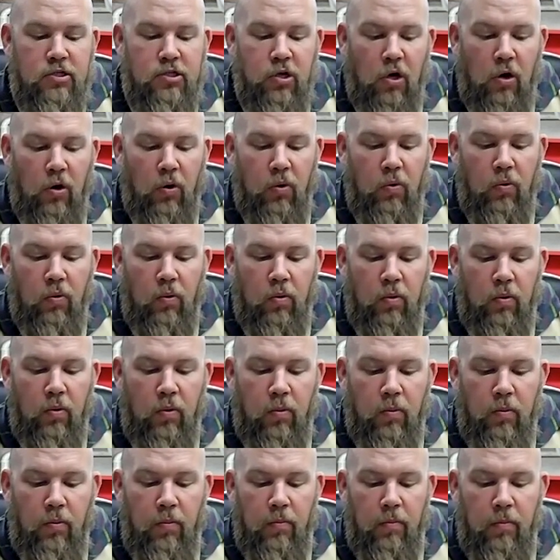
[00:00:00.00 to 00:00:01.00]
So
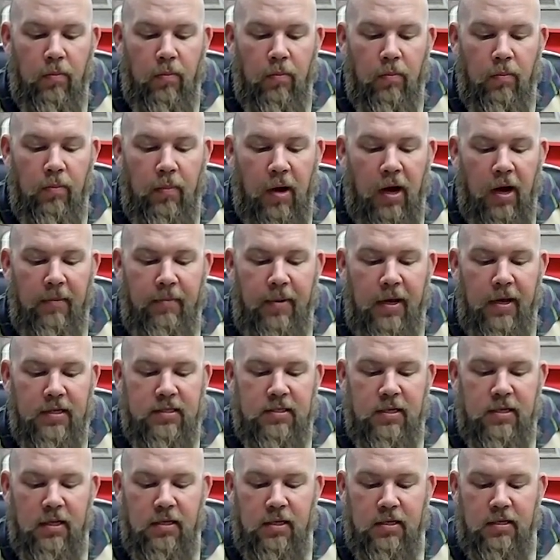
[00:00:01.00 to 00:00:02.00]
my
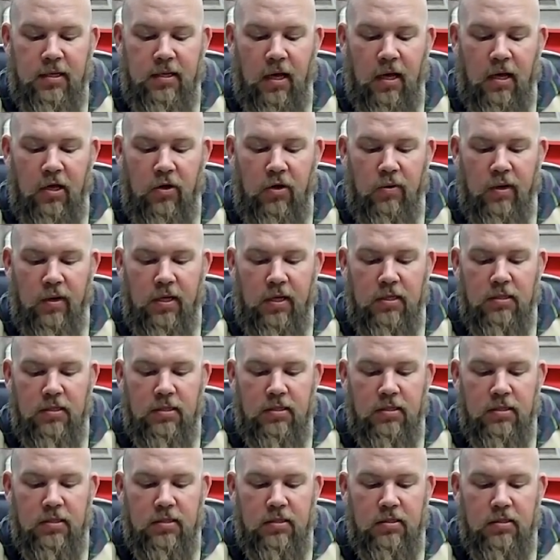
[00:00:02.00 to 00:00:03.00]
best thing to tell you
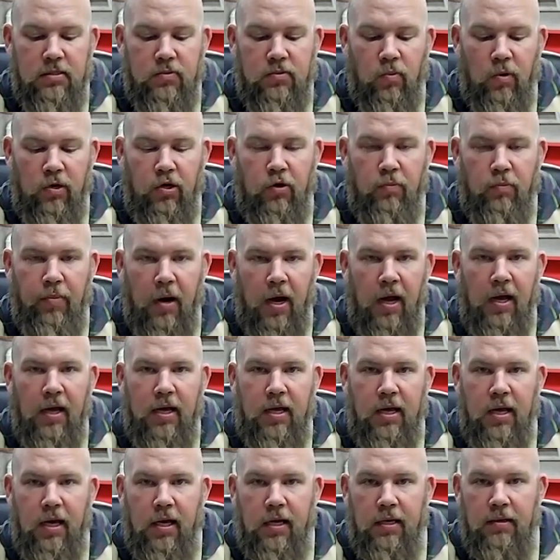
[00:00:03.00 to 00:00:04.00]
is when you buy a
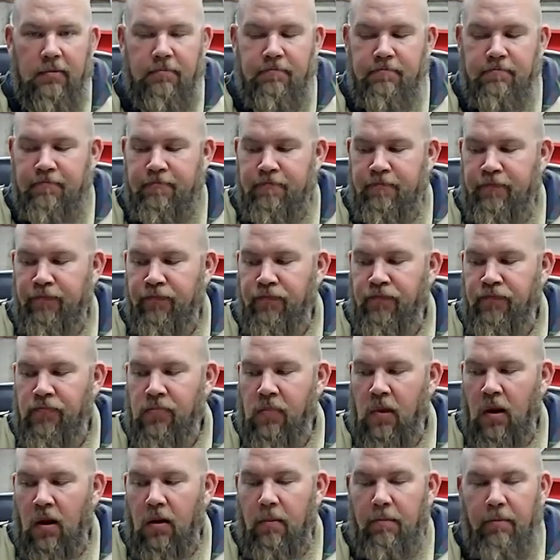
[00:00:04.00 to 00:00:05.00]
kit,
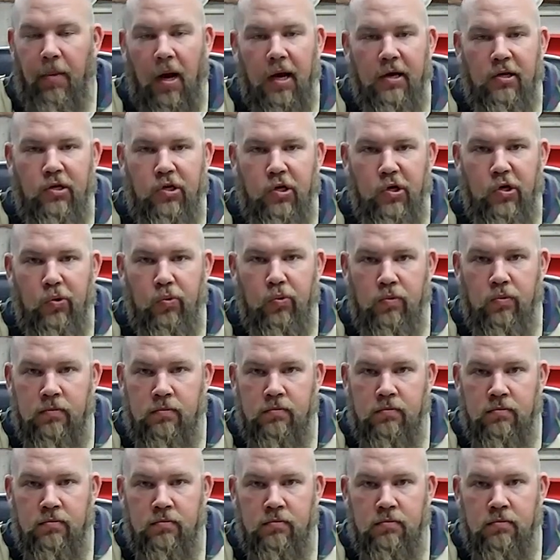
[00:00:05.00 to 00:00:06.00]
buy 2.
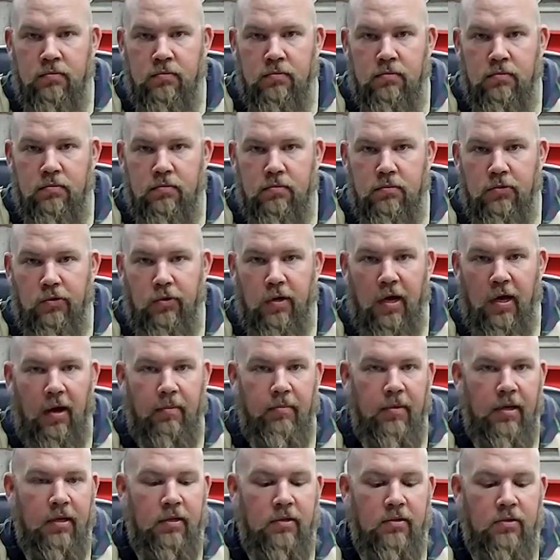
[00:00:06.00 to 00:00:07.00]

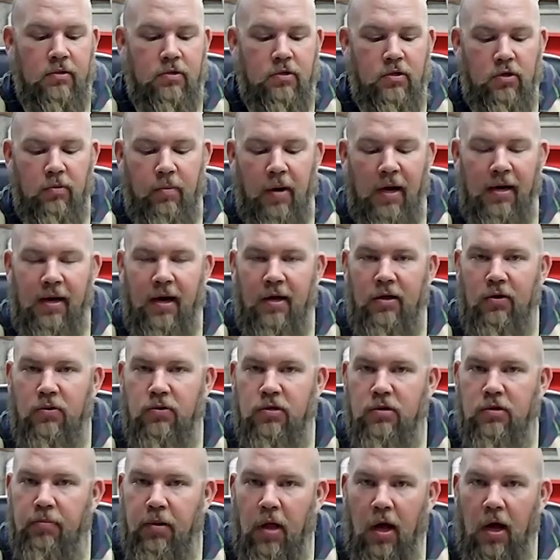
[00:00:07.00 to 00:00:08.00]
That means you might not
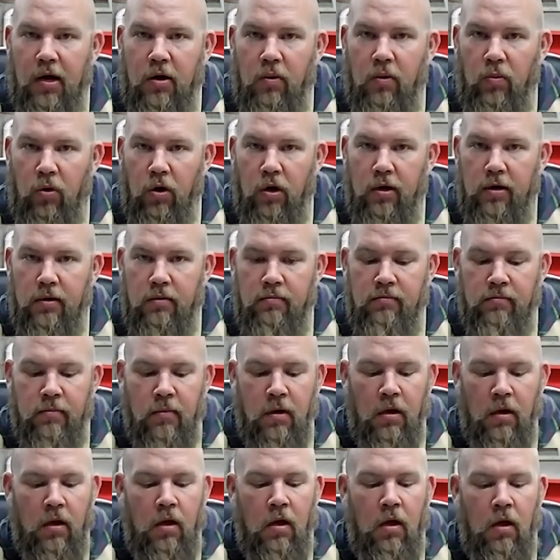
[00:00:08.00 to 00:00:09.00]
use a block of wood,
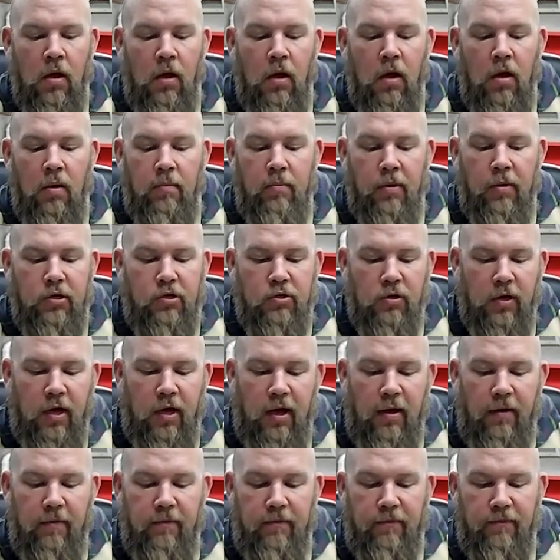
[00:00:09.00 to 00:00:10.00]
but you'll
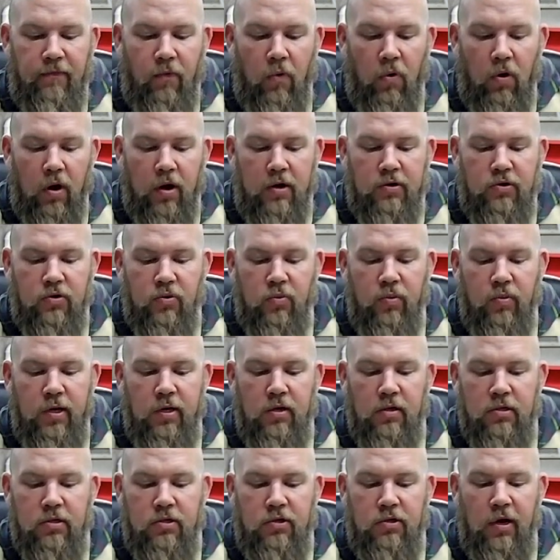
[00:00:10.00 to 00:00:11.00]
have 4 extra
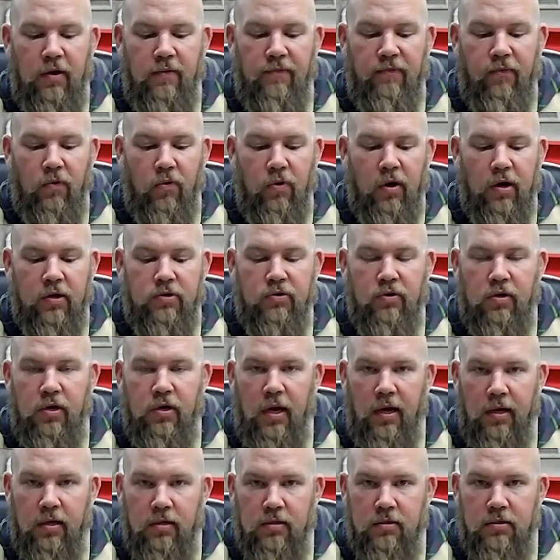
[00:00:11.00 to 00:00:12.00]
wheels and you have 4 extra
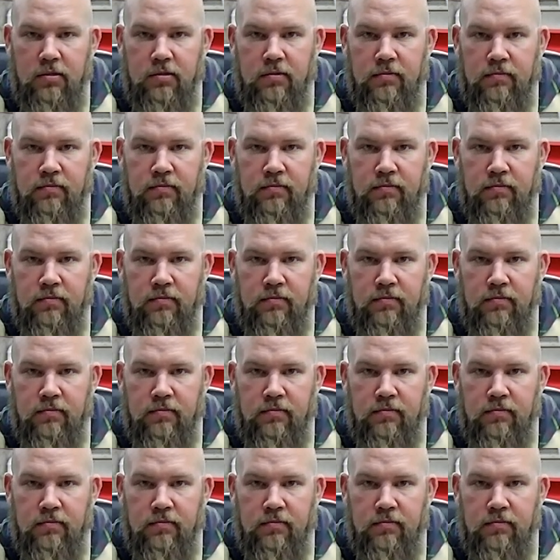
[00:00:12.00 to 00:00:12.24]
nails.